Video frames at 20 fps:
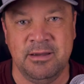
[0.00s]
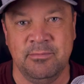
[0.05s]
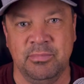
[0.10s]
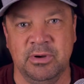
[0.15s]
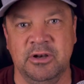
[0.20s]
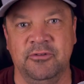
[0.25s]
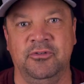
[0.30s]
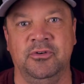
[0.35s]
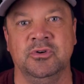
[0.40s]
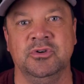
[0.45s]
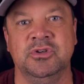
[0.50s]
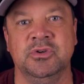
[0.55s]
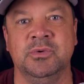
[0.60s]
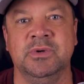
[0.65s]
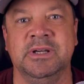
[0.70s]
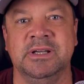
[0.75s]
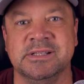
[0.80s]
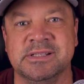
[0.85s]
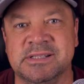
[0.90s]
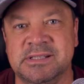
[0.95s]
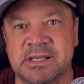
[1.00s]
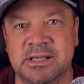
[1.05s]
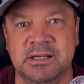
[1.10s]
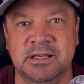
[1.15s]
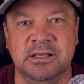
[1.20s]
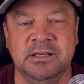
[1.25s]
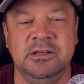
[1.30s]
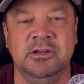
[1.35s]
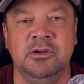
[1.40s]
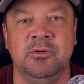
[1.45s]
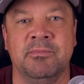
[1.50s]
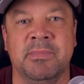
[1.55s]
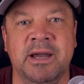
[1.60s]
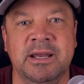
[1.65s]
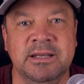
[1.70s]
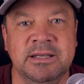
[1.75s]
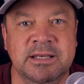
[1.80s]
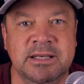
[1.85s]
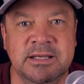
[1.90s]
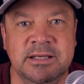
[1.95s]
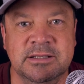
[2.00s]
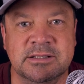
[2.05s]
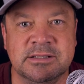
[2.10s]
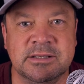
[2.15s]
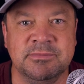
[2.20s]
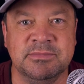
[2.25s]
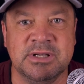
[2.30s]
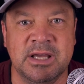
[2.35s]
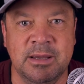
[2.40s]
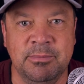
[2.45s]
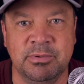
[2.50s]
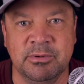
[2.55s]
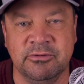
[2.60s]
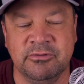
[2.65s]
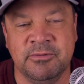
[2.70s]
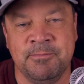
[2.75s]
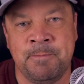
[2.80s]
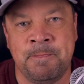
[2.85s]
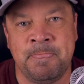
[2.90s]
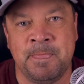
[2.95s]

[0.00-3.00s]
But if you're doing a scene, you might need some type of